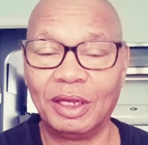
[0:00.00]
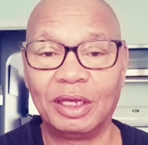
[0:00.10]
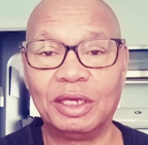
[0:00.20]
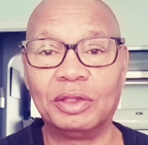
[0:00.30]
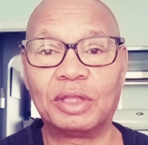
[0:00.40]

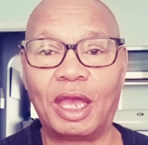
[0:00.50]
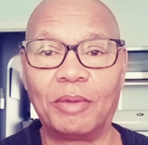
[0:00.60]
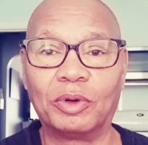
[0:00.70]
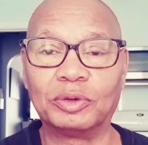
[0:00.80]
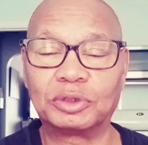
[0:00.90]
He's
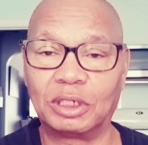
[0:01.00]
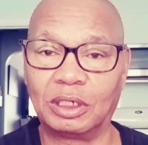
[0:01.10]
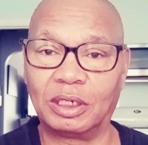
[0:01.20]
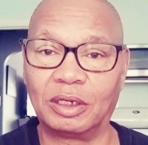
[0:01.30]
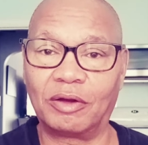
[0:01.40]
able
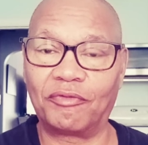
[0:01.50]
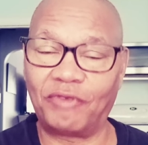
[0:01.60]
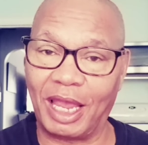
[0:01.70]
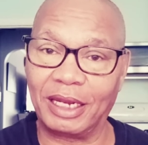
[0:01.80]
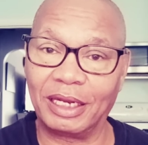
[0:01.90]
to
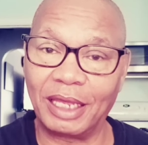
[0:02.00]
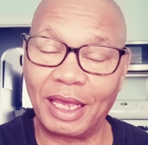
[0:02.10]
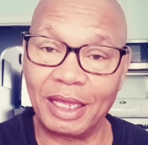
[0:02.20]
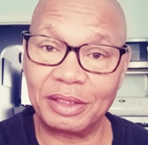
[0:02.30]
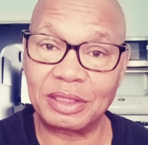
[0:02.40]
fight in
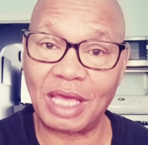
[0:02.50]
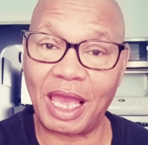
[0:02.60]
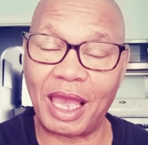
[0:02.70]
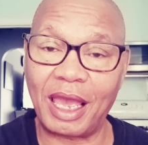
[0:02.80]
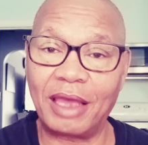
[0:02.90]
the
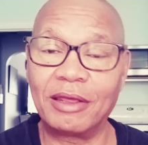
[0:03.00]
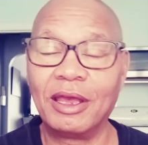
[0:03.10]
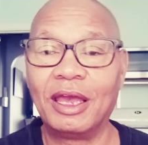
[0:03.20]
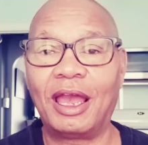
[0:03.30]
inside,